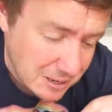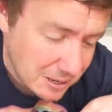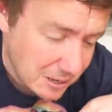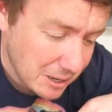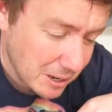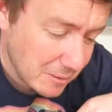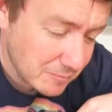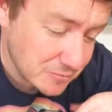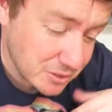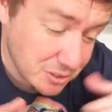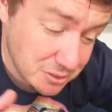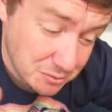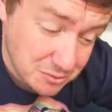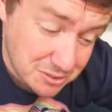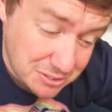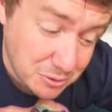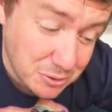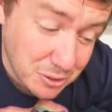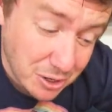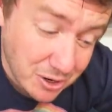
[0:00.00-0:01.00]
because
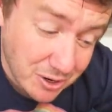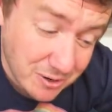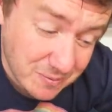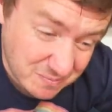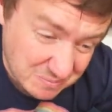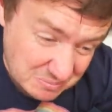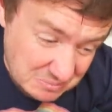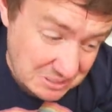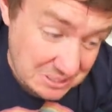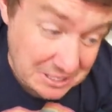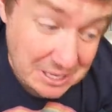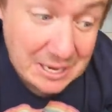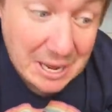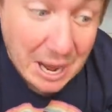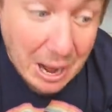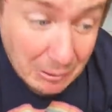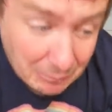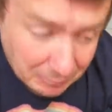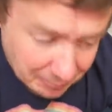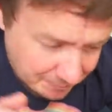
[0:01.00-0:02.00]
we've still got to get
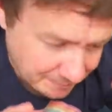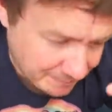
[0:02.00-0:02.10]
it out.